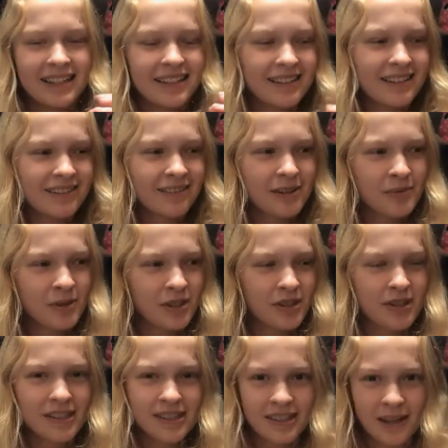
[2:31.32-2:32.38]
The
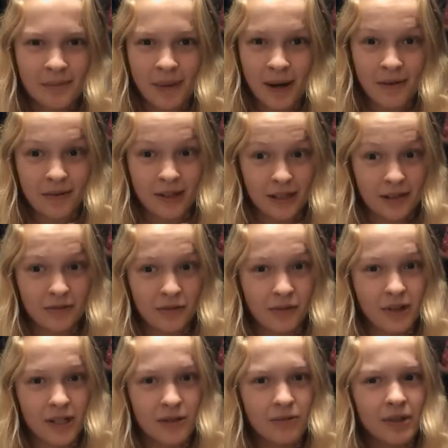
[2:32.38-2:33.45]
descriptions about this
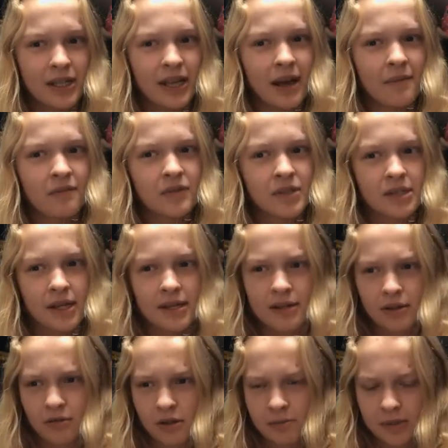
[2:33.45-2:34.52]
forest really emphasise
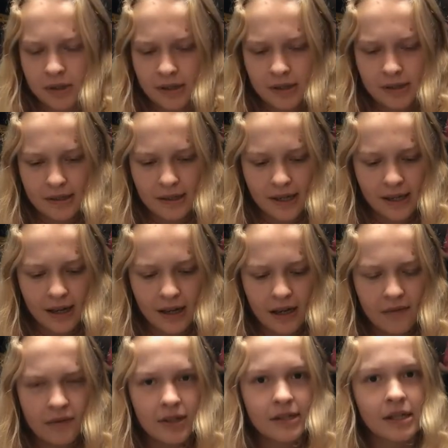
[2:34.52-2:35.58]
the creepiness and I
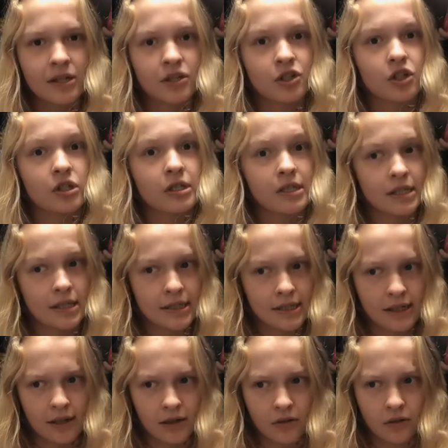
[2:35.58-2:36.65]
love the attention to
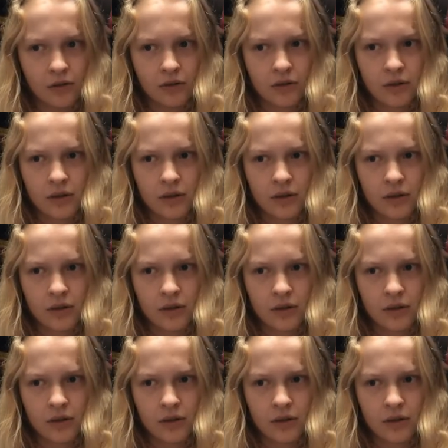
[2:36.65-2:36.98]
detail,